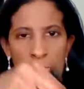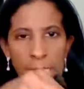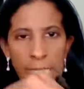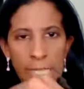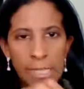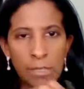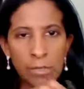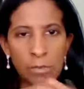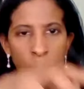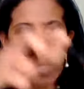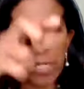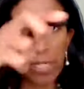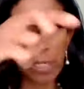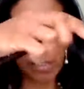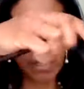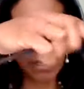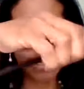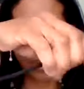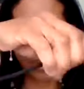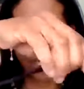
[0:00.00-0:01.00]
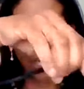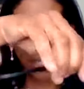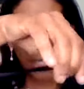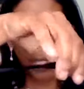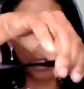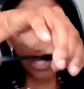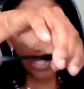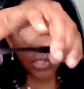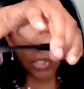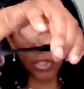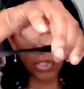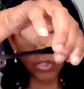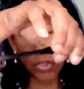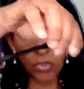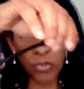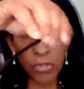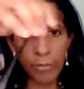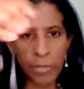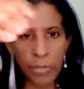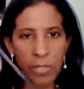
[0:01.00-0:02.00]
and then the wick
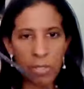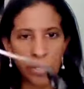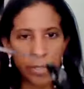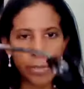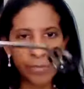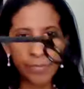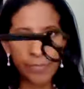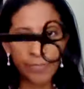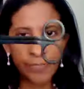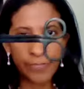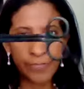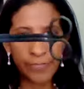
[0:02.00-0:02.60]
trimmer.